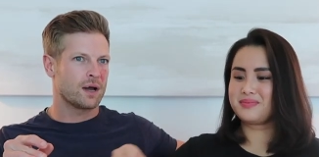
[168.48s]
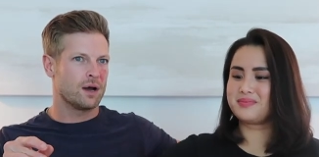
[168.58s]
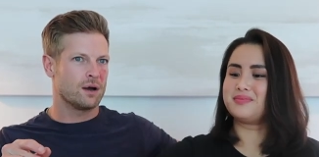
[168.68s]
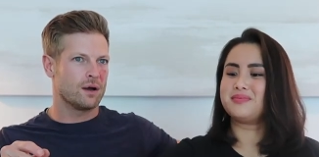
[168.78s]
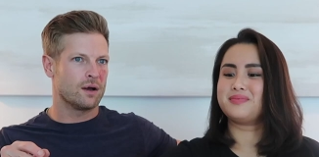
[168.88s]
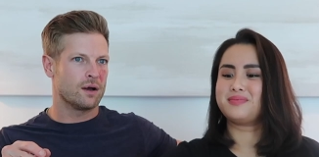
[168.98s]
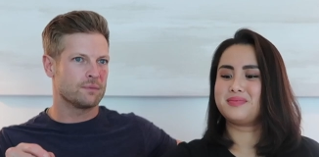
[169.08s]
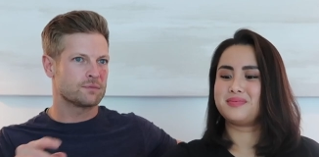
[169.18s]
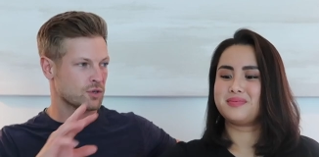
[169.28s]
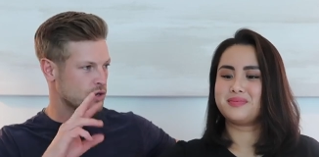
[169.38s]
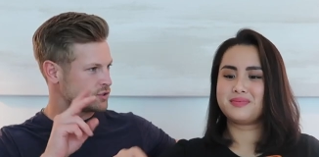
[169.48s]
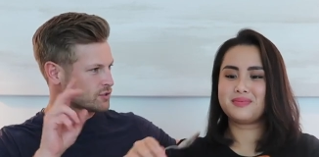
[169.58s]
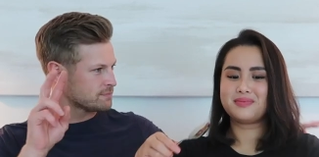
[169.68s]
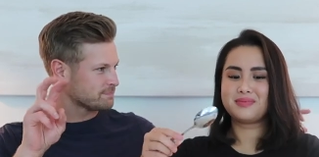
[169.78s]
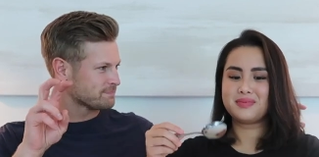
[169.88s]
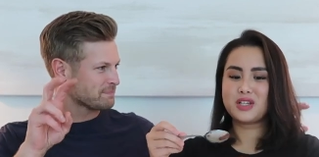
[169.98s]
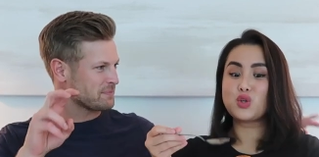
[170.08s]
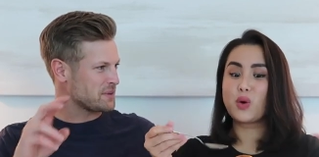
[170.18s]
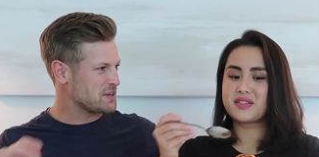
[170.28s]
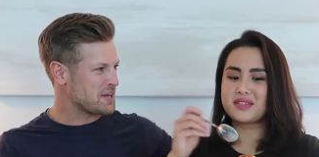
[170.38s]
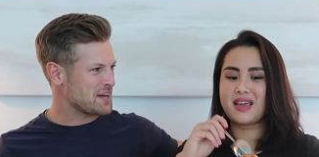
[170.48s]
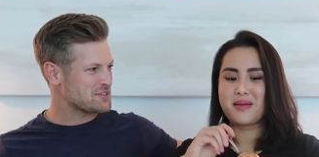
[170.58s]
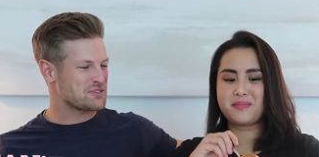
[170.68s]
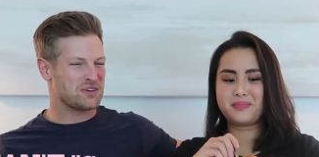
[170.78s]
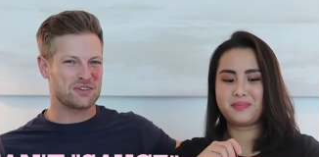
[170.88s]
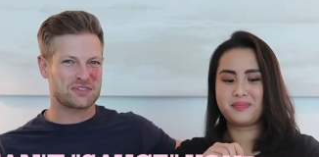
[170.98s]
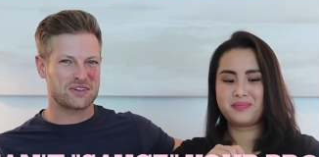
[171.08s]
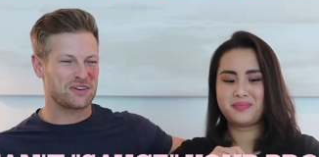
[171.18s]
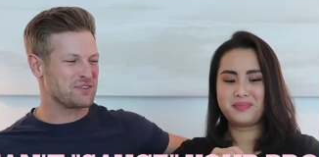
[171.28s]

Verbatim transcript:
Speaker 1: uh, sauce. Source. You can't source